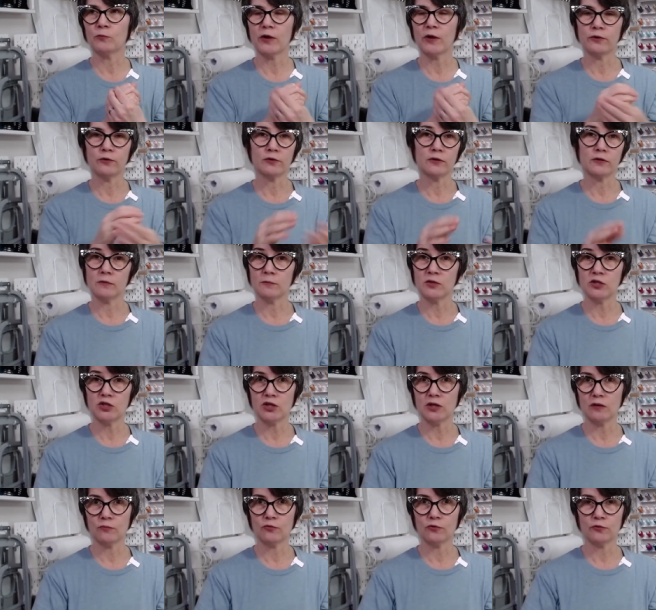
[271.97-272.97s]
whether it's a
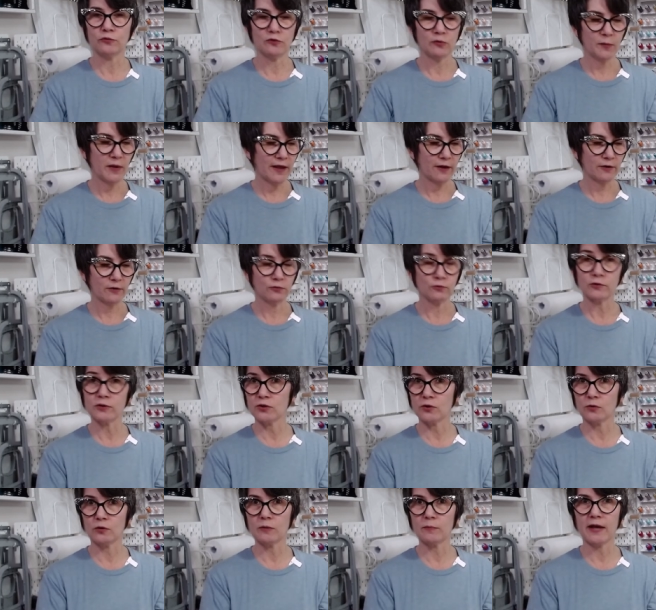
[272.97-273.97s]
machine embroidery pattern or a
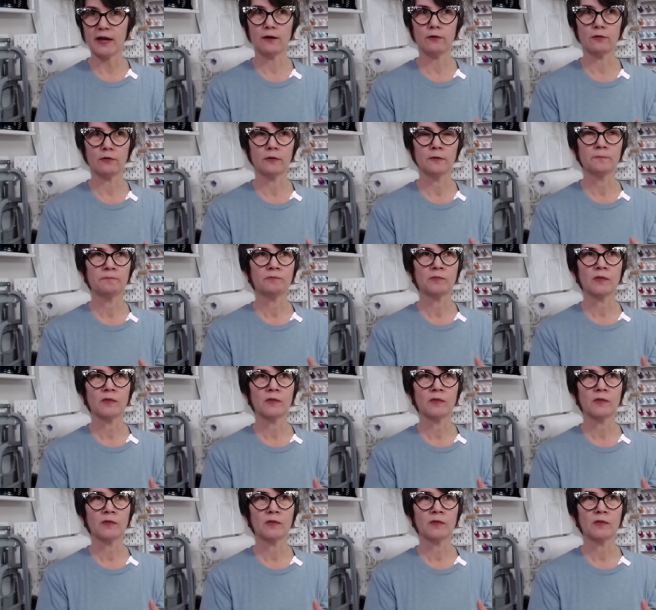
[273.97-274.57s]
sewing pattern,